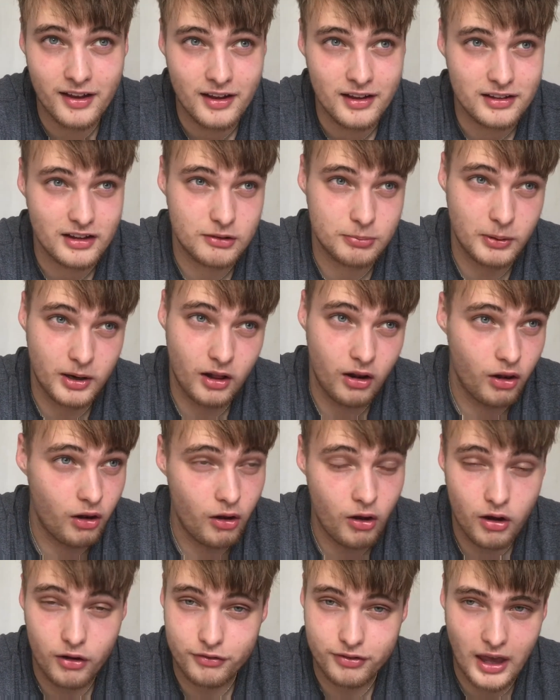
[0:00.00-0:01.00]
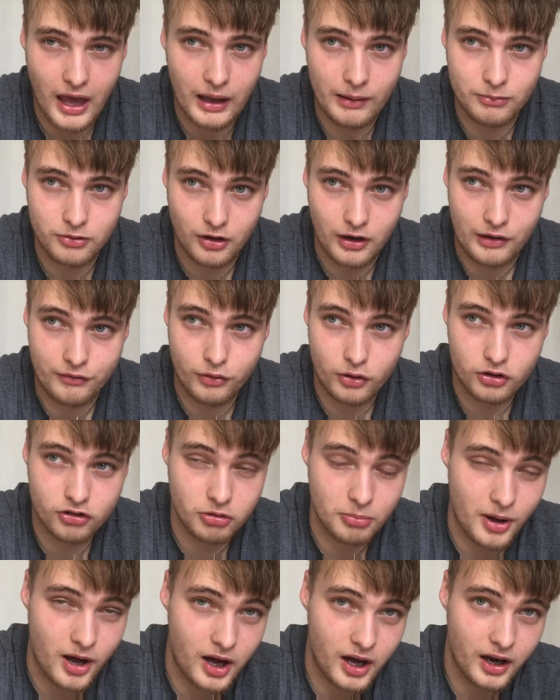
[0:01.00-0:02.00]
There's been a lot of games on. I've watched some
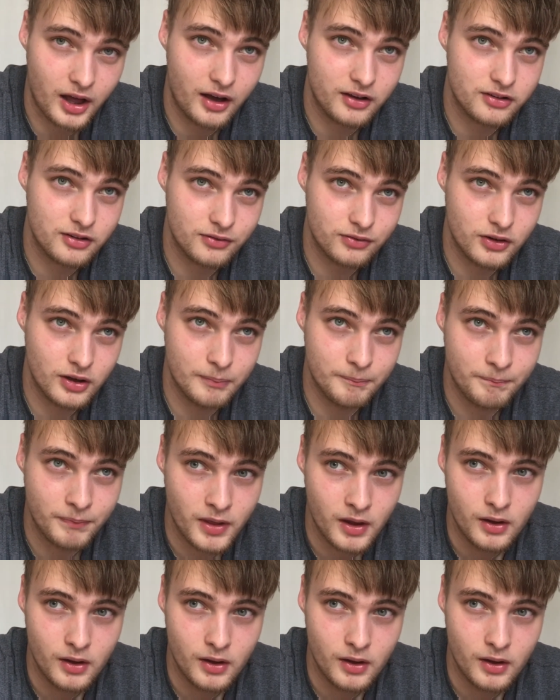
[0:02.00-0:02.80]
highlights of them,